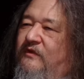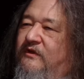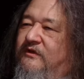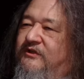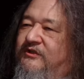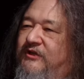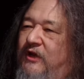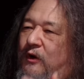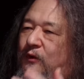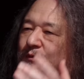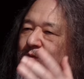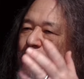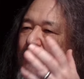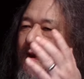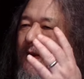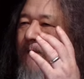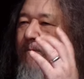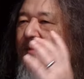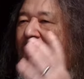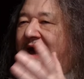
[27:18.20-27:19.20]
So,
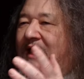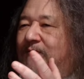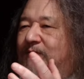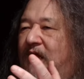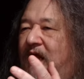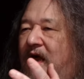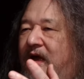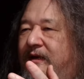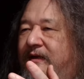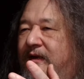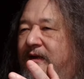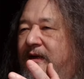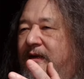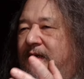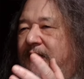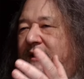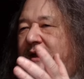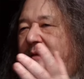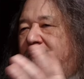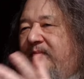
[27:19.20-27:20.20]
bottom line,
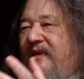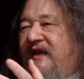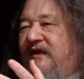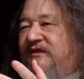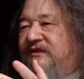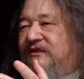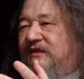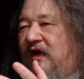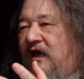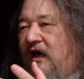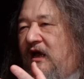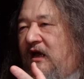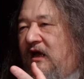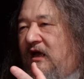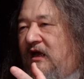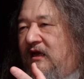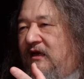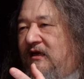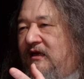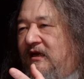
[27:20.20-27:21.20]
based
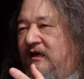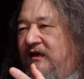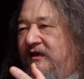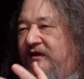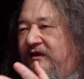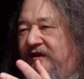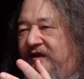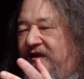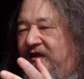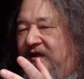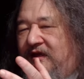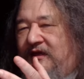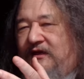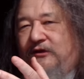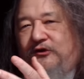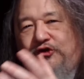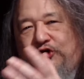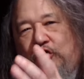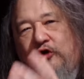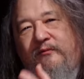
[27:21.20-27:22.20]
on the
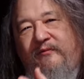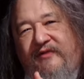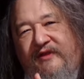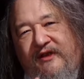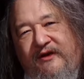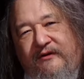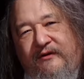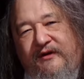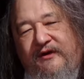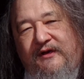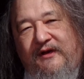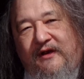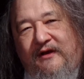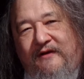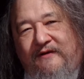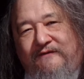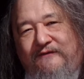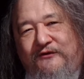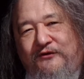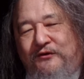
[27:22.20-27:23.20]
germ theory
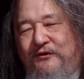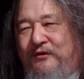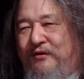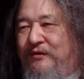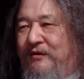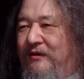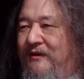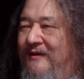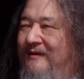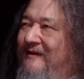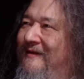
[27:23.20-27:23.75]
of truth,